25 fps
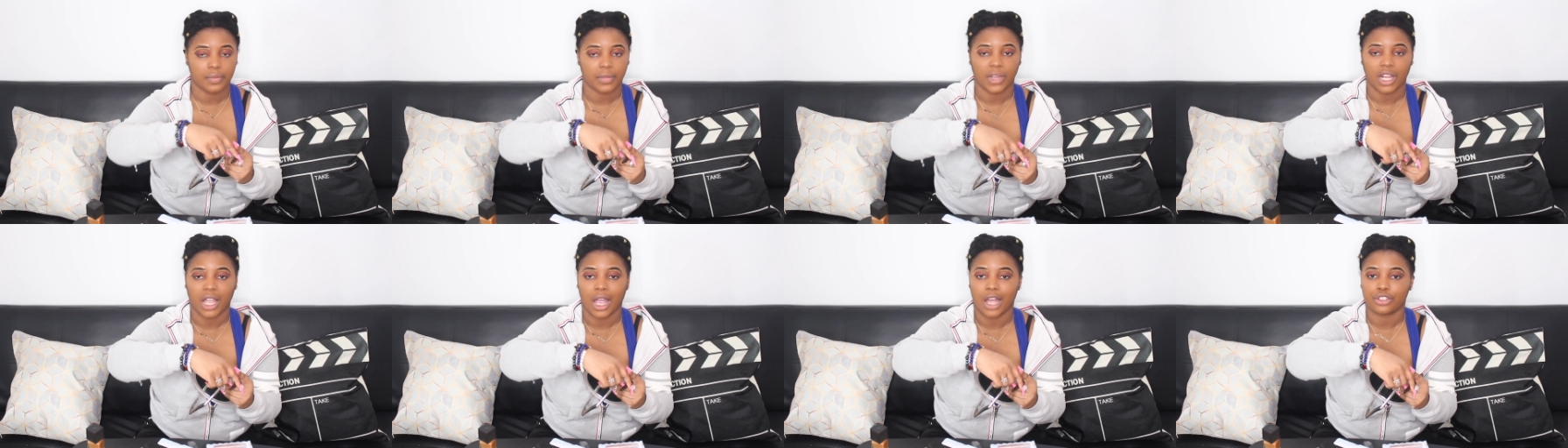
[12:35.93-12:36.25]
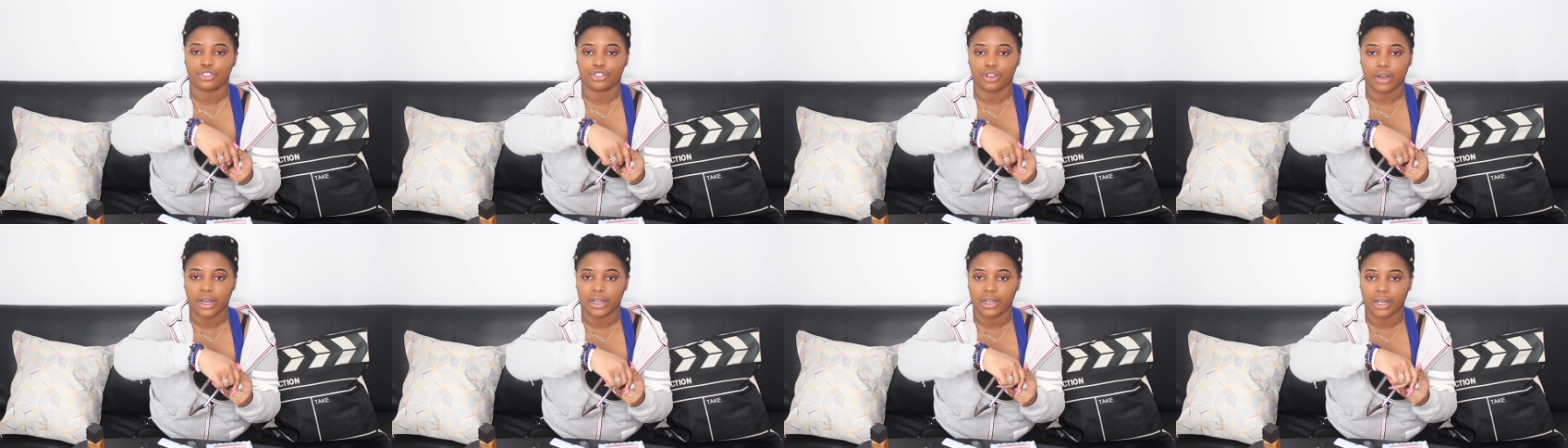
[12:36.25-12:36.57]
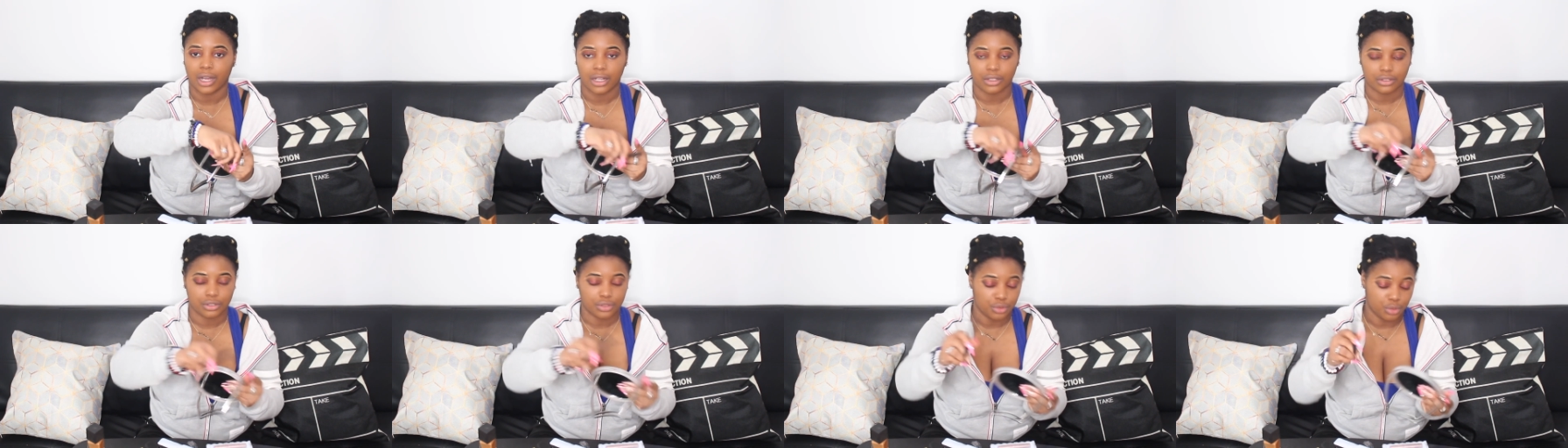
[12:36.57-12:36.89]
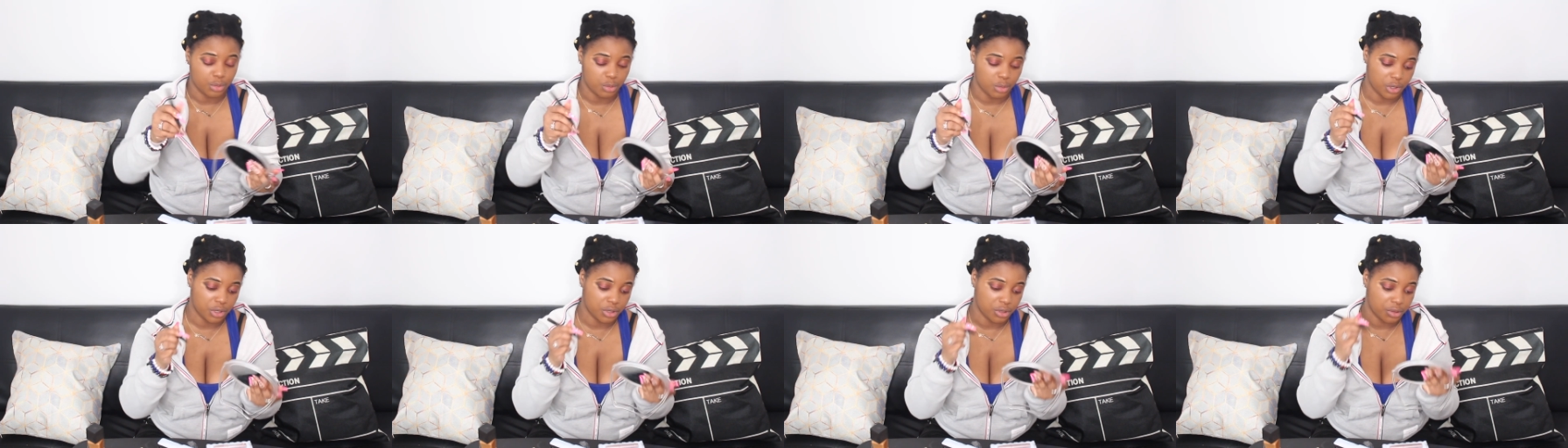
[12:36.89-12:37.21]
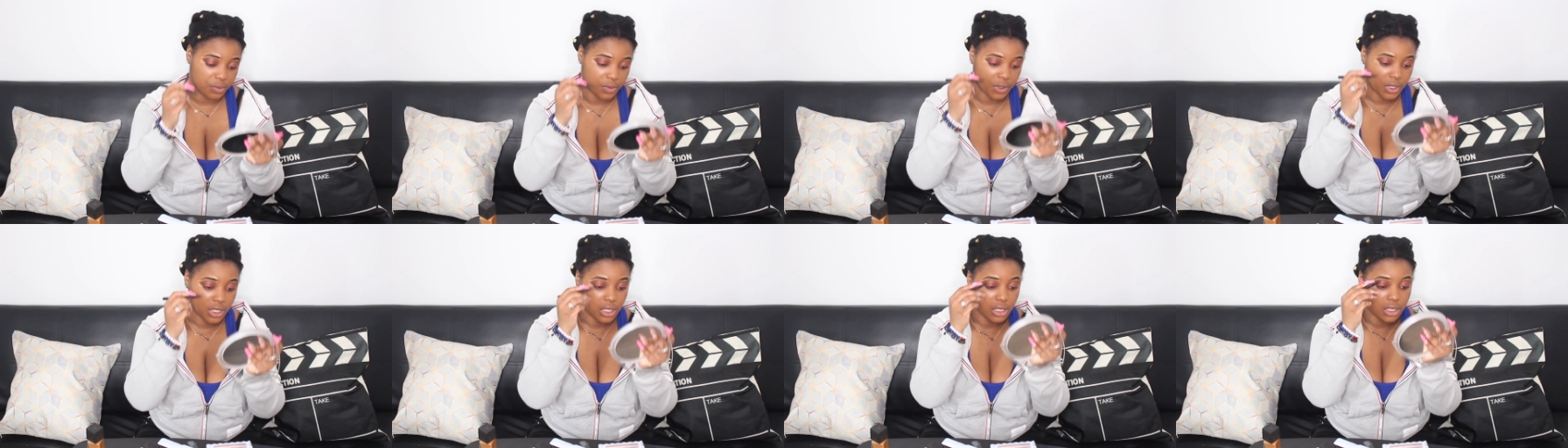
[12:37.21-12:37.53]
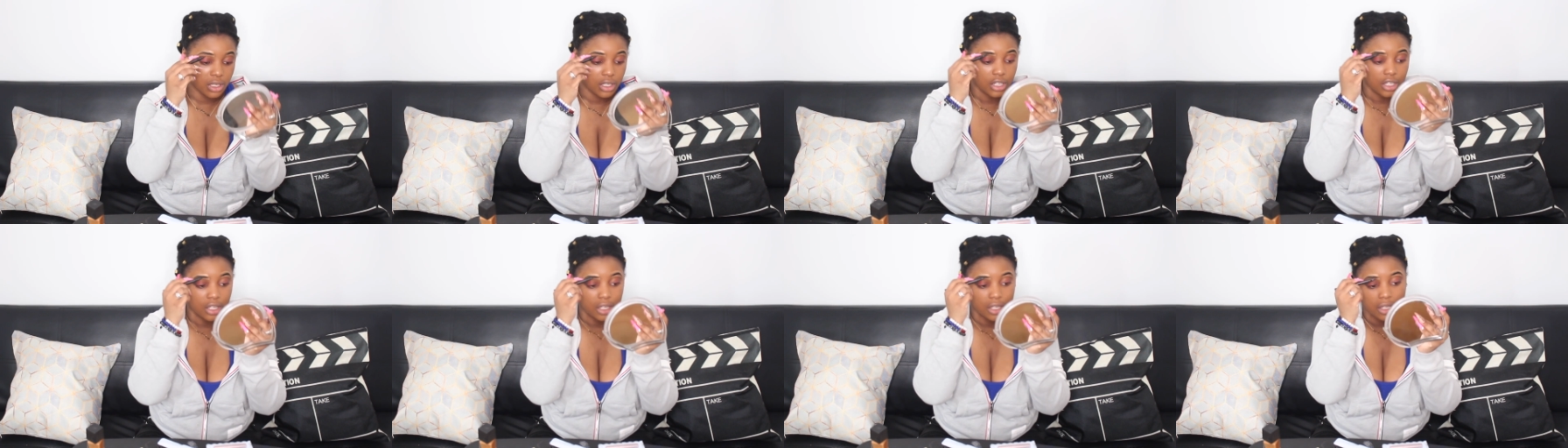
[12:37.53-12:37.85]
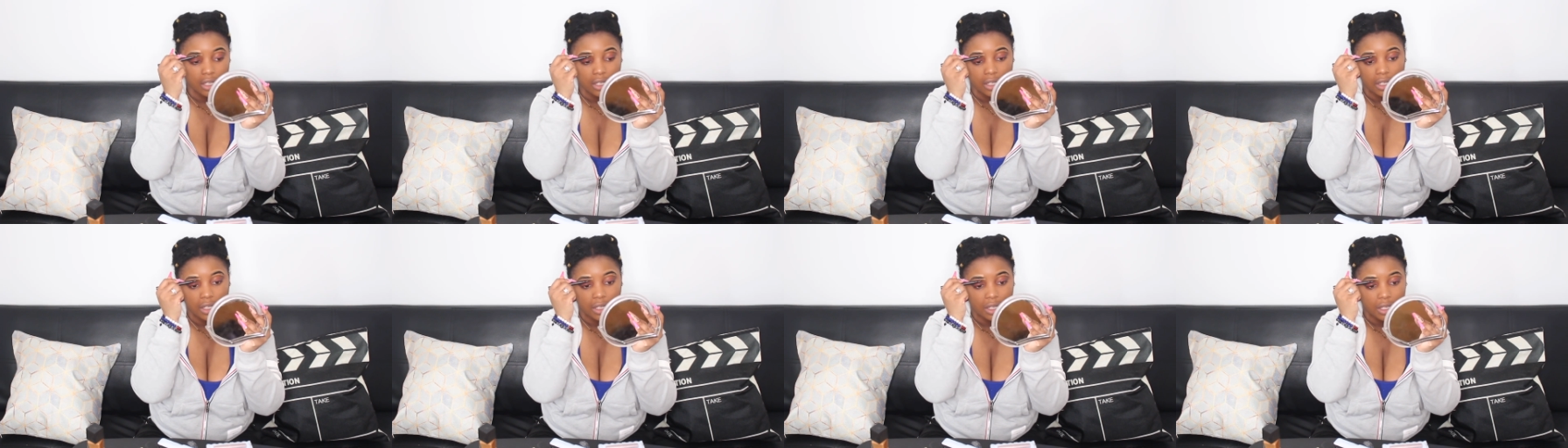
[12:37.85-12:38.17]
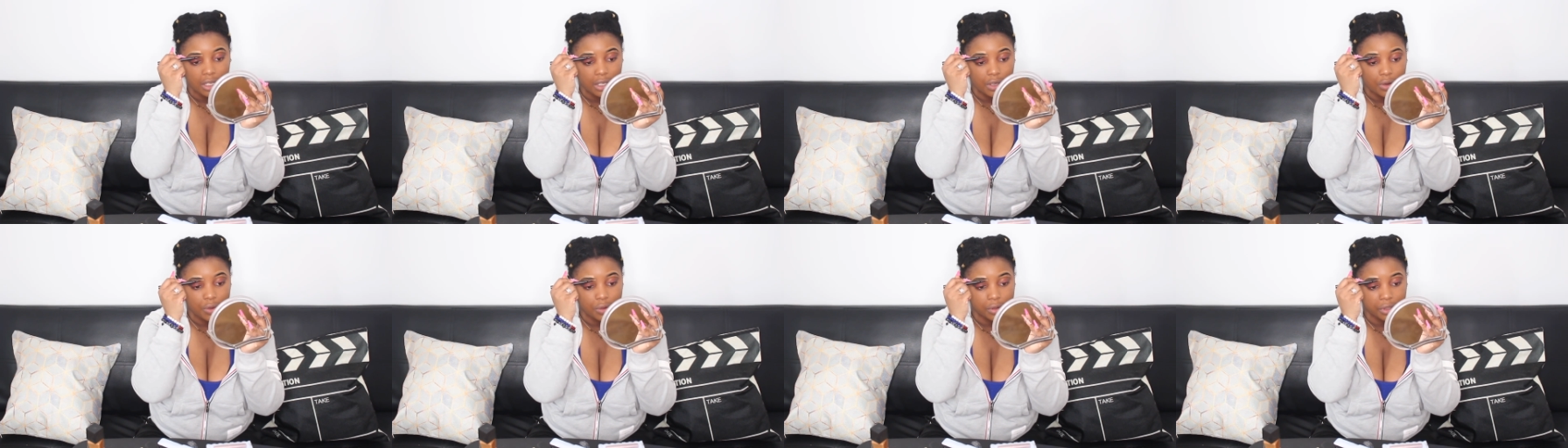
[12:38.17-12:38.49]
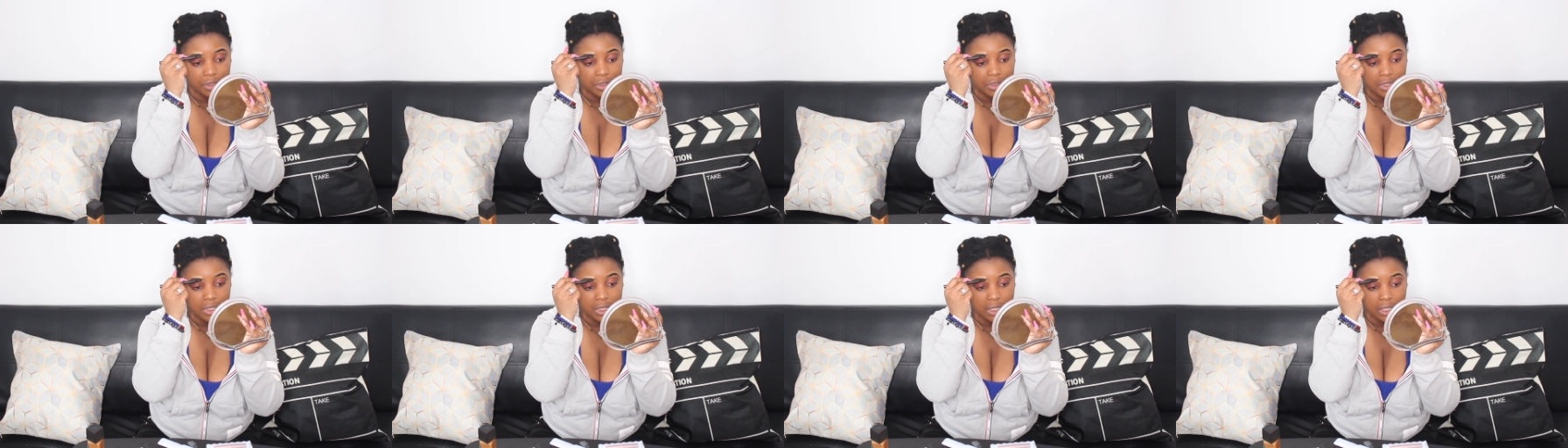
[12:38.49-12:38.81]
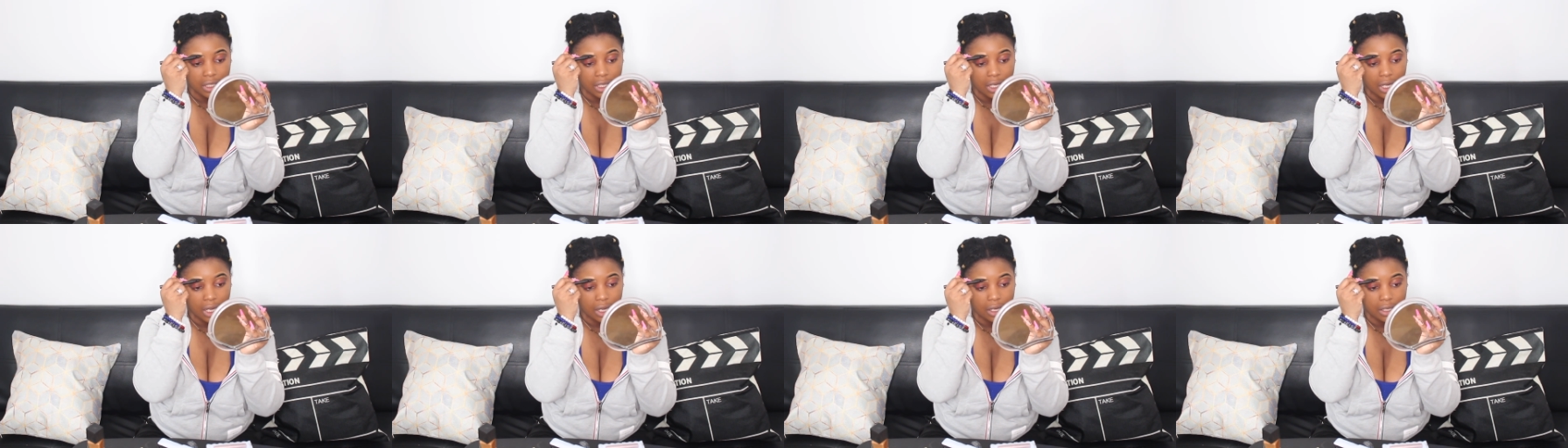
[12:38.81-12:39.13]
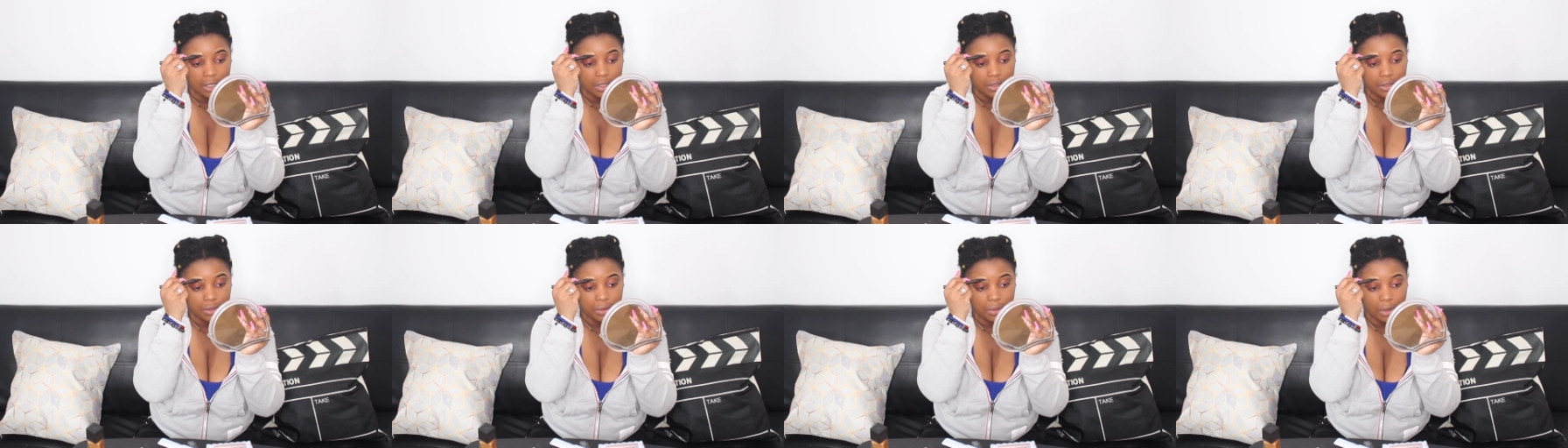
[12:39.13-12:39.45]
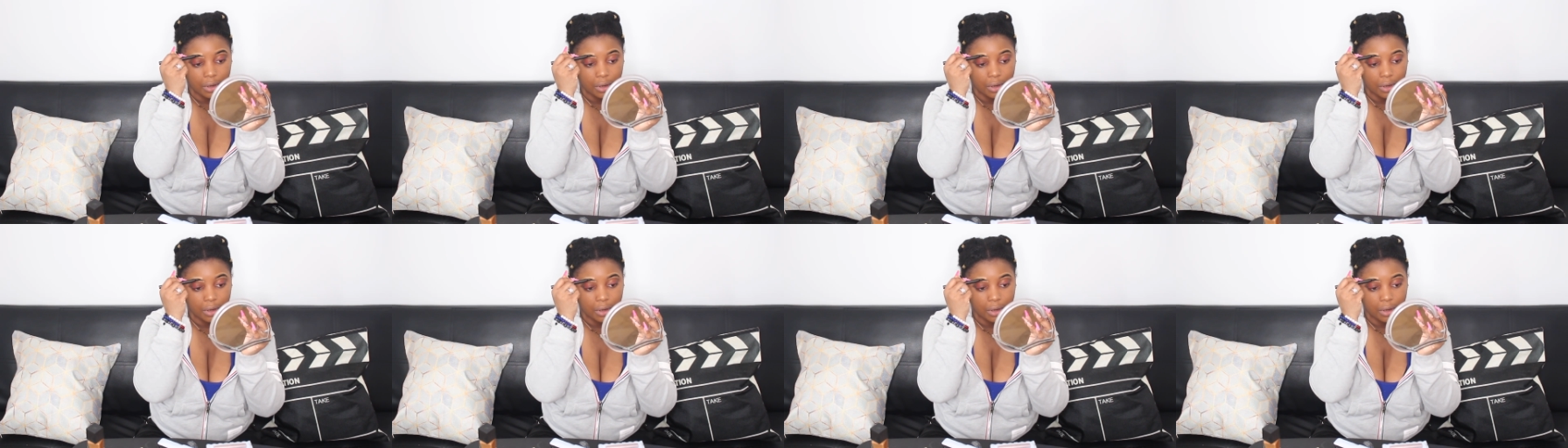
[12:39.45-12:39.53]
I try not to, but quarantine got us doing